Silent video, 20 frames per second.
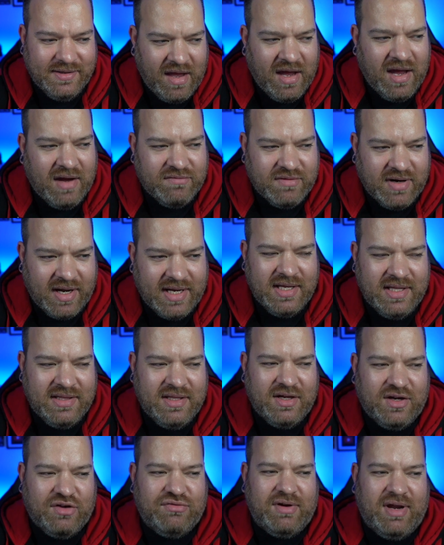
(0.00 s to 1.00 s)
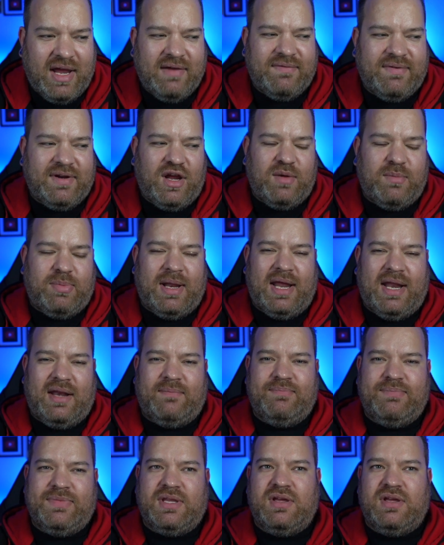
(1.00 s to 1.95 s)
Right, in the create a video plan,